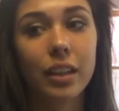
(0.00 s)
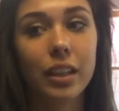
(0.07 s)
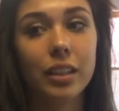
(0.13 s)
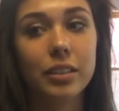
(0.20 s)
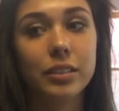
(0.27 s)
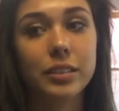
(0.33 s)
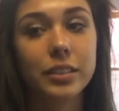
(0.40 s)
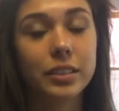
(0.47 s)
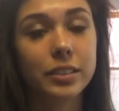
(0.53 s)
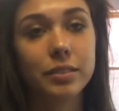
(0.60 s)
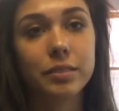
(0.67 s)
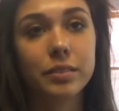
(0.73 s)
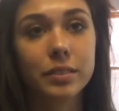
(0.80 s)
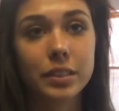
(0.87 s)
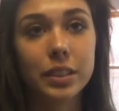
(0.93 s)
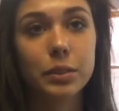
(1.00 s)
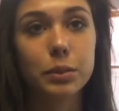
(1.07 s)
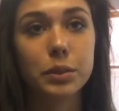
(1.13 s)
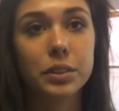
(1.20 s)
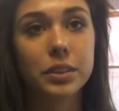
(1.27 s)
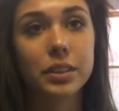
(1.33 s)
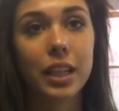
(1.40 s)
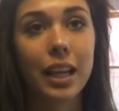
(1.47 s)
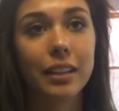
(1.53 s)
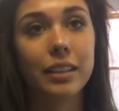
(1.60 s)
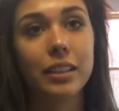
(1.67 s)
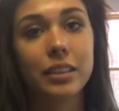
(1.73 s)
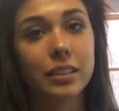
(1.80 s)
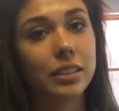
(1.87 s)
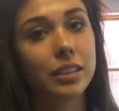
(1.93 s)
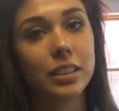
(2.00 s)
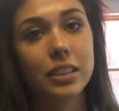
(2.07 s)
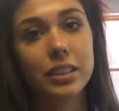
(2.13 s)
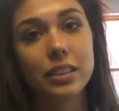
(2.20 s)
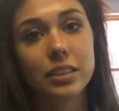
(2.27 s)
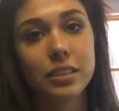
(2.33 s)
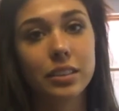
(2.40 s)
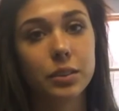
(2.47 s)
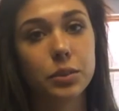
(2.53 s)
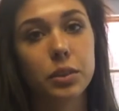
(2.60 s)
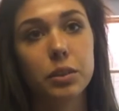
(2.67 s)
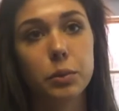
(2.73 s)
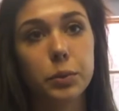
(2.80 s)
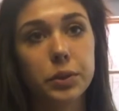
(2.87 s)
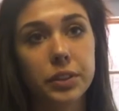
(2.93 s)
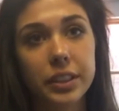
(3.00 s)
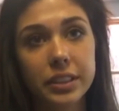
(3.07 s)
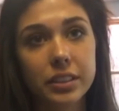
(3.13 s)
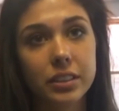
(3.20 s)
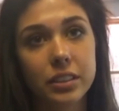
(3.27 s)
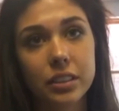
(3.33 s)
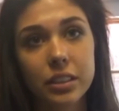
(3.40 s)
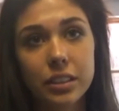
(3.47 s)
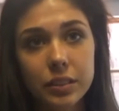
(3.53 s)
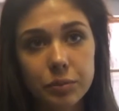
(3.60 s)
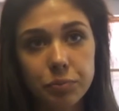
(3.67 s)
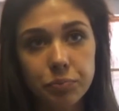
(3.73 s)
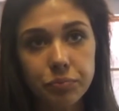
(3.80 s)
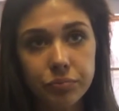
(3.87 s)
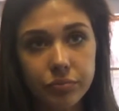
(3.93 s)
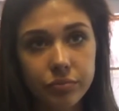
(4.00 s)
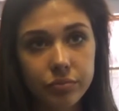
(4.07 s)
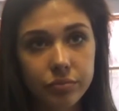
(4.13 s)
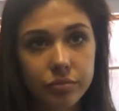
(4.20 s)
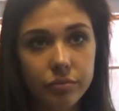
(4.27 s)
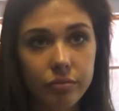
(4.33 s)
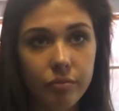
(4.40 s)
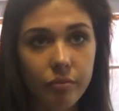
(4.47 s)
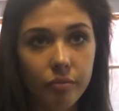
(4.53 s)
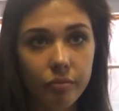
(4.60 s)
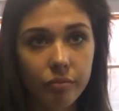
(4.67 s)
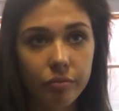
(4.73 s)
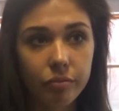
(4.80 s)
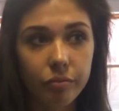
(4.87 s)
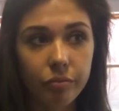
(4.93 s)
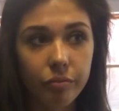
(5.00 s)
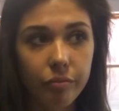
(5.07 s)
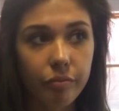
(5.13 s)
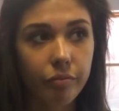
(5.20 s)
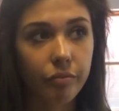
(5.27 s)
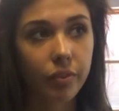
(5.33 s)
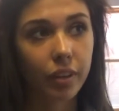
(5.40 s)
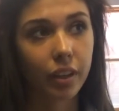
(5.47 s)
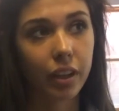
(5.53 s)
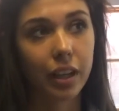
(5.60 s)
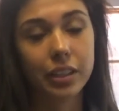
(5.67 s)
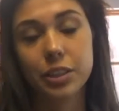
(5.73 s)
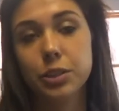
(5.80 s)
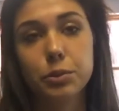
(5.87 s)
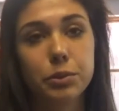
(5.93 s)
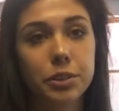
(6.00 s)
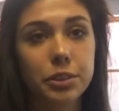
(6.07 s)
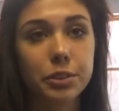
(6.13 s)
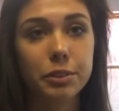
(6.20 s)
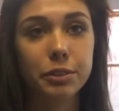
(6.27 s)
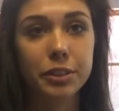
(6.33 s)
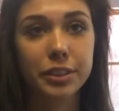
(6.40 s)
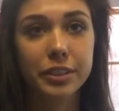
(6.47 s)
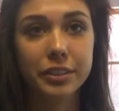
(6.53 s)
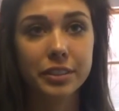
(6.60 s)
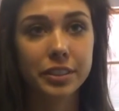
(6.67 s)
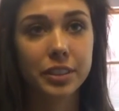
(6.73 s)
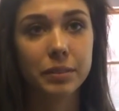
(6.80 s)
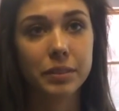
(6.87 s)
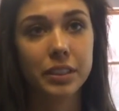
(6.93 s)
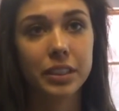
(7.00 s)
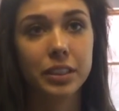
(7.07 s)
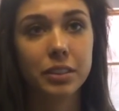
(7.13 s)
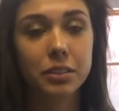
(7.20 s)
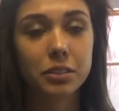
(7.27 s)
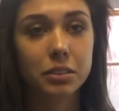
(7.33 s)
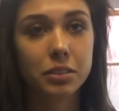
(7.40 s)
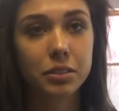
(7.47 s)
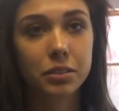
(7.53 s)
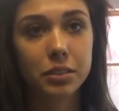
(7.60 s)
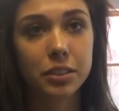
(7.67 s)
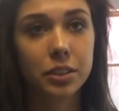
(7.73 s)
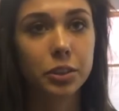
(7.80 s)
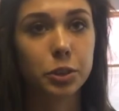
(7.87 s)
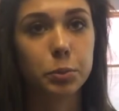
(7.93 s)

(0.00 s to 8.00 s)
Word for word: and it was at the end of the year. It was only one race. What made you want to try out for cross country? I just wanted to run something else, another